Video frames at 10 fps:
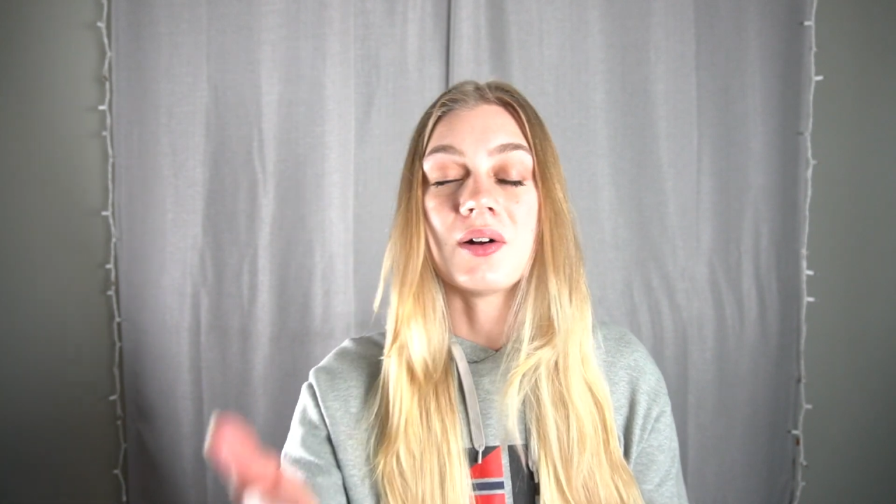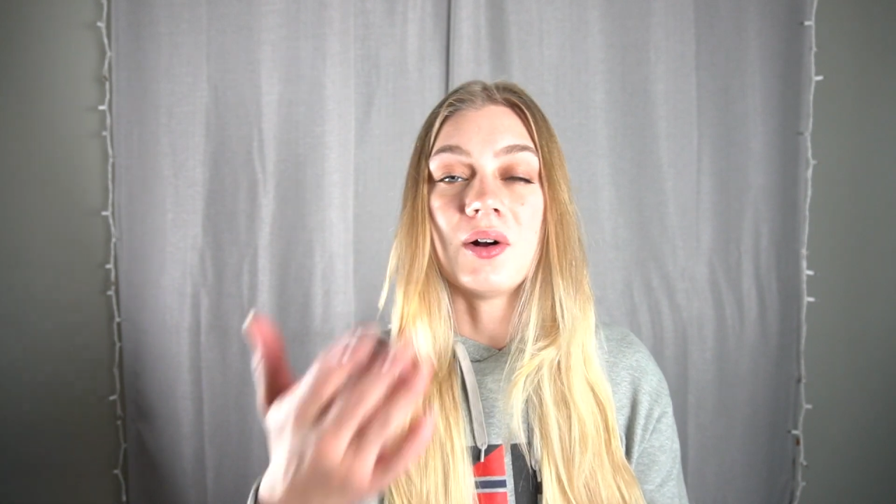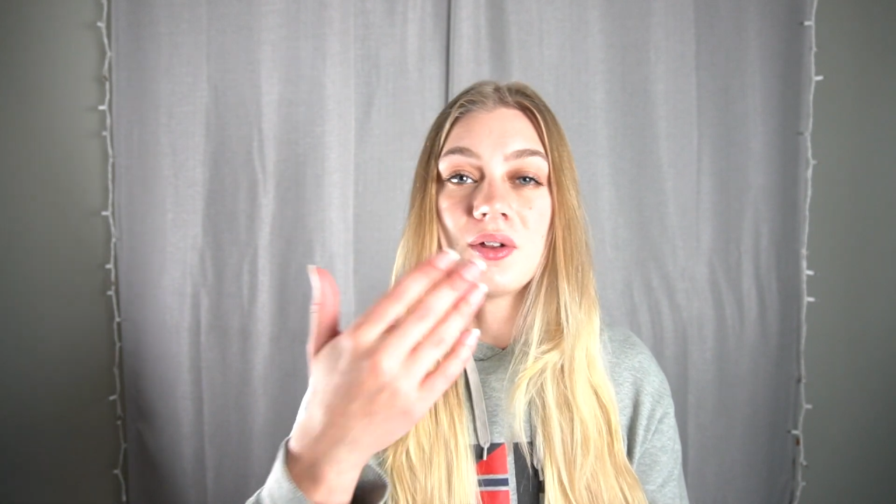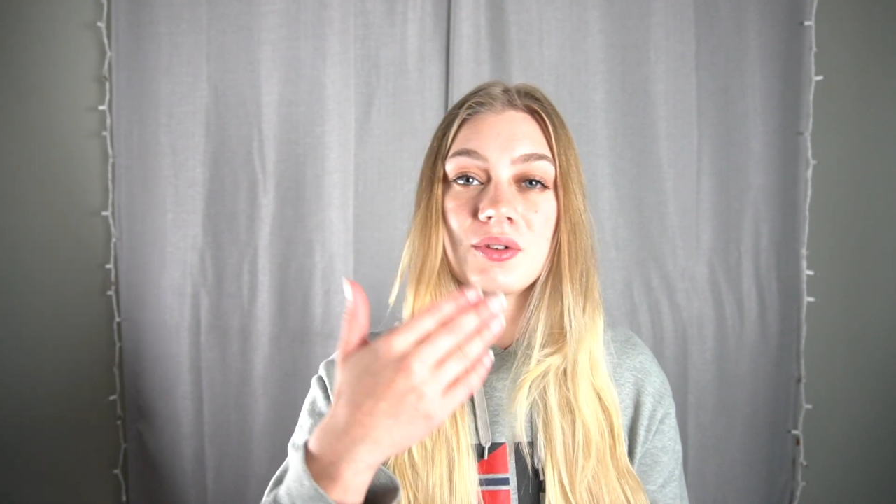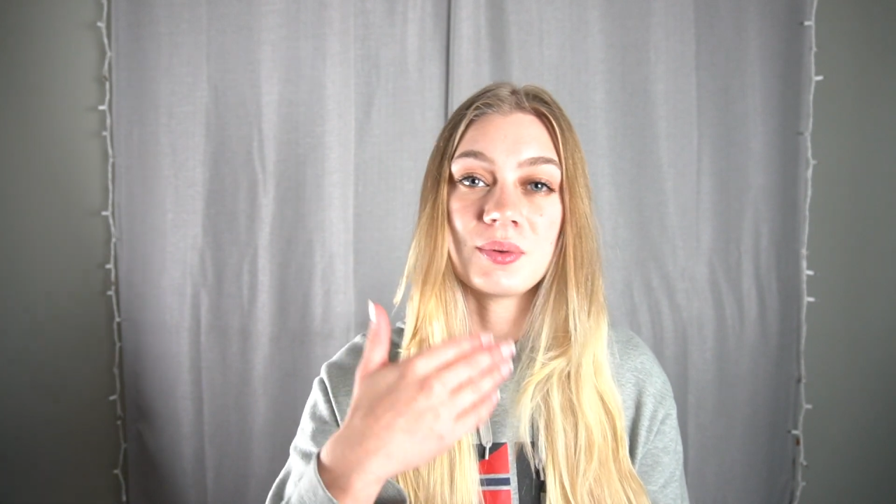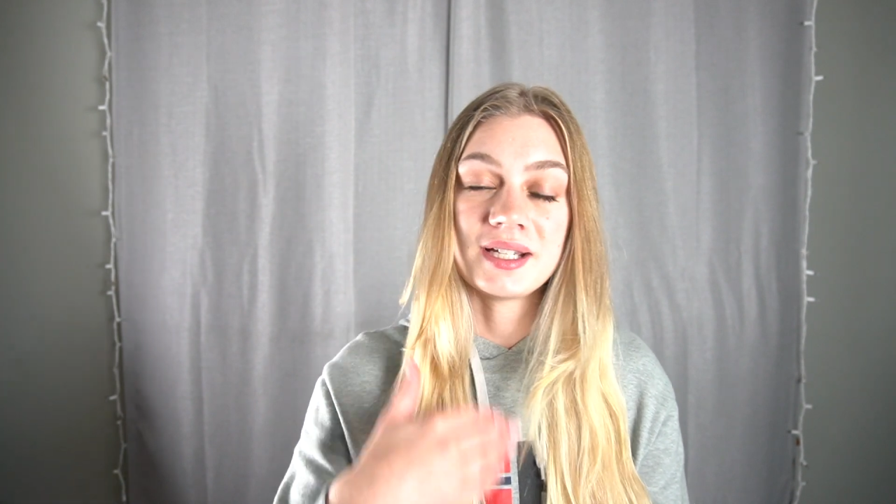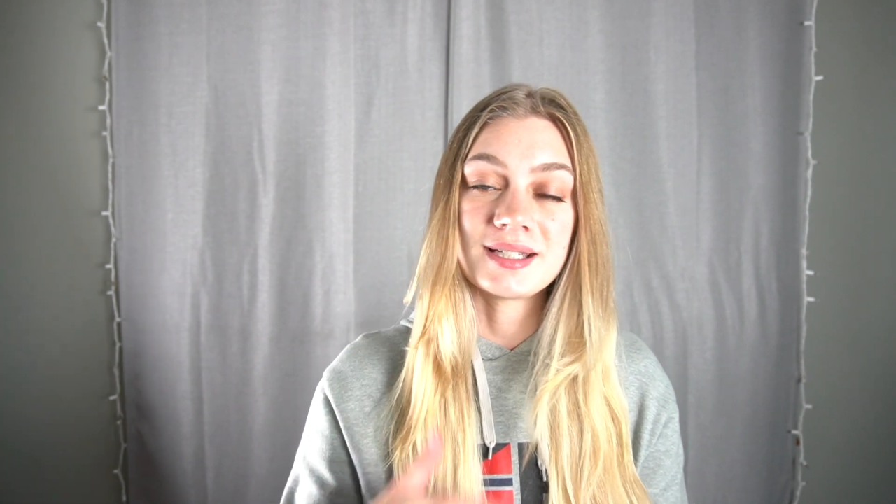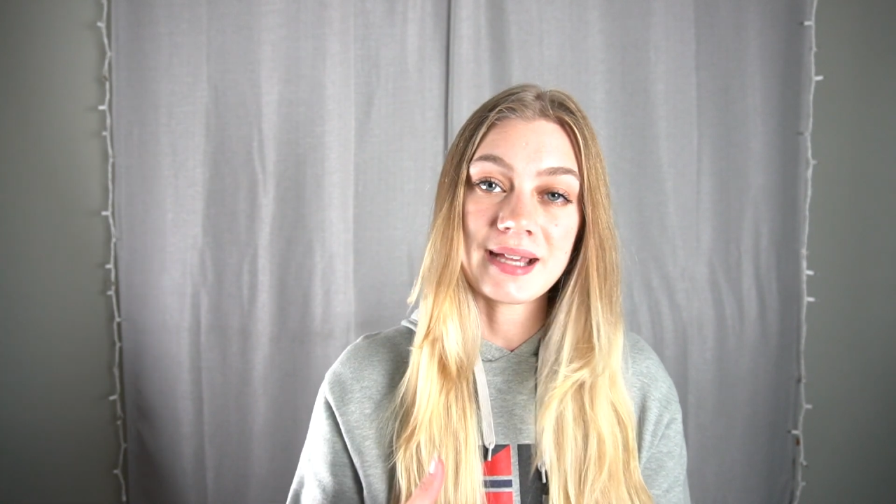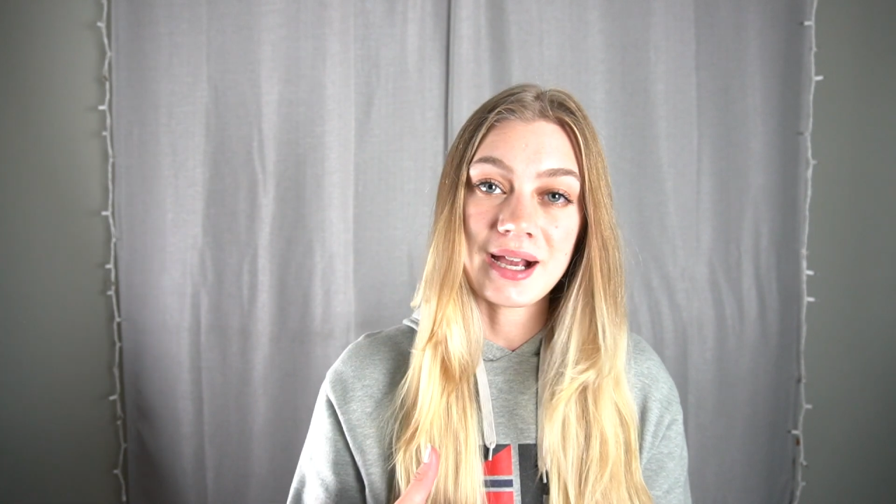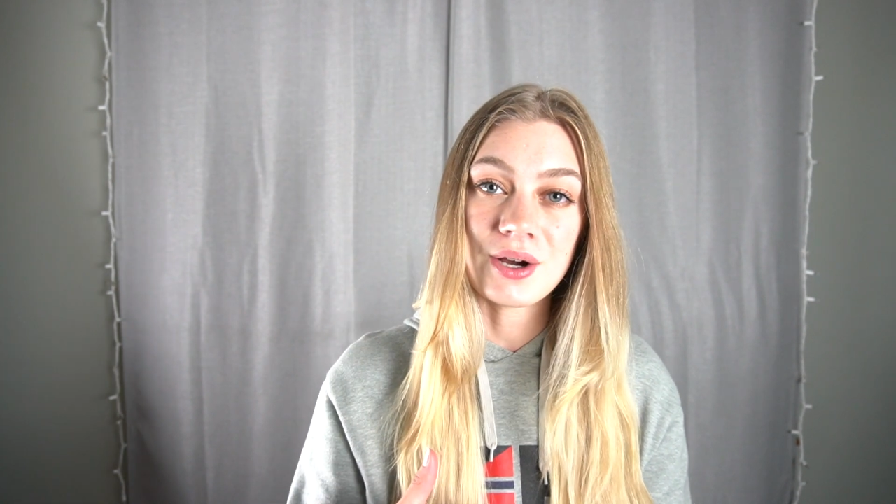all the way
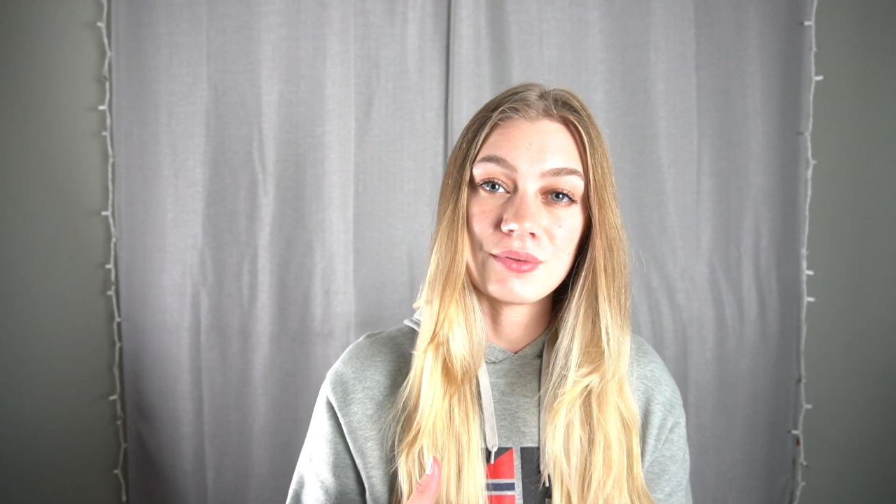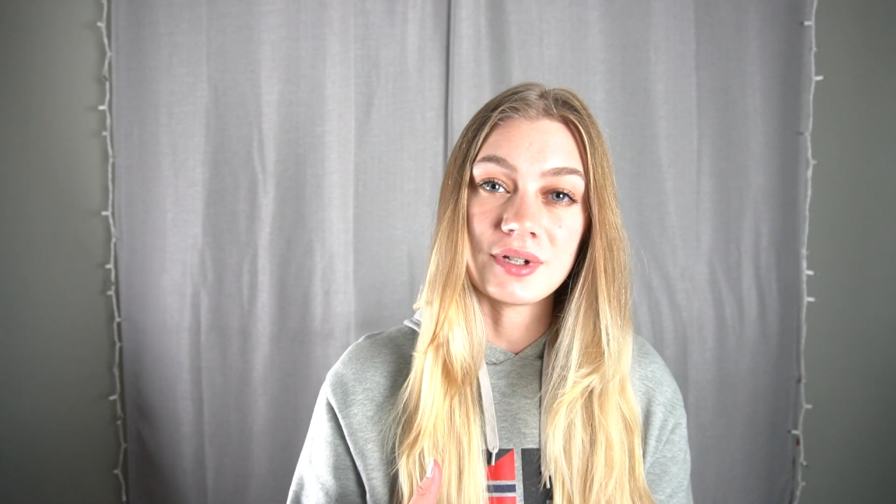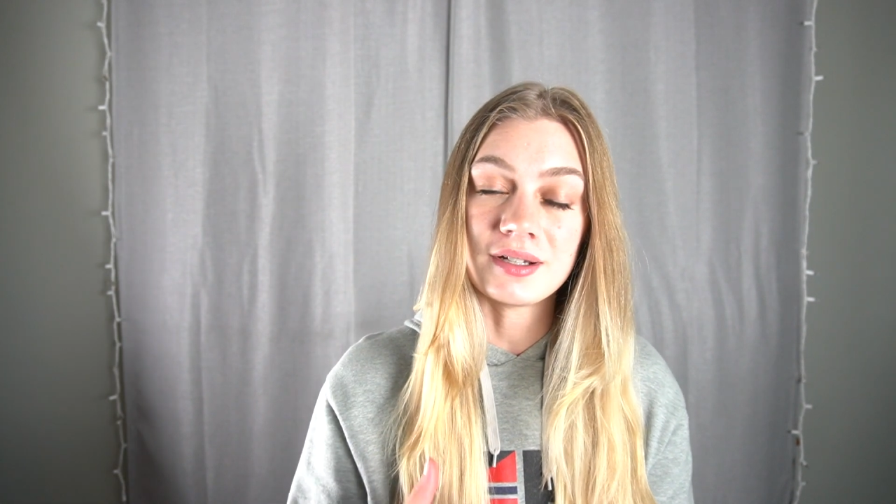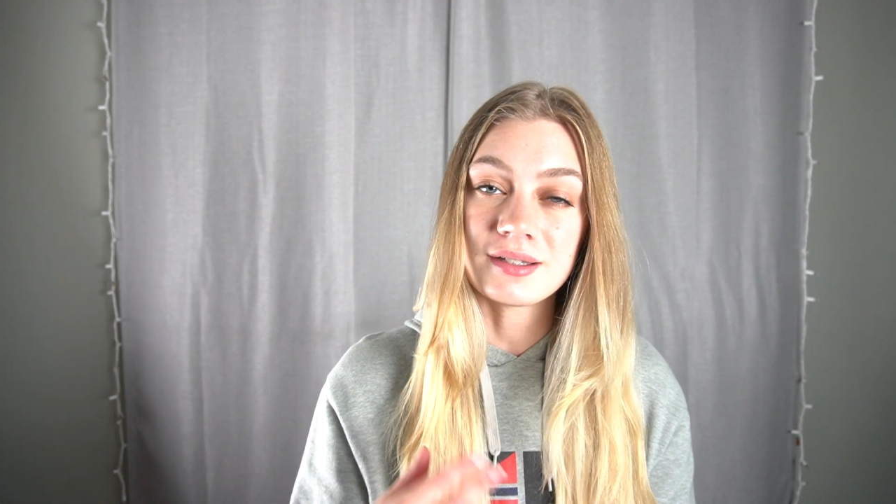down a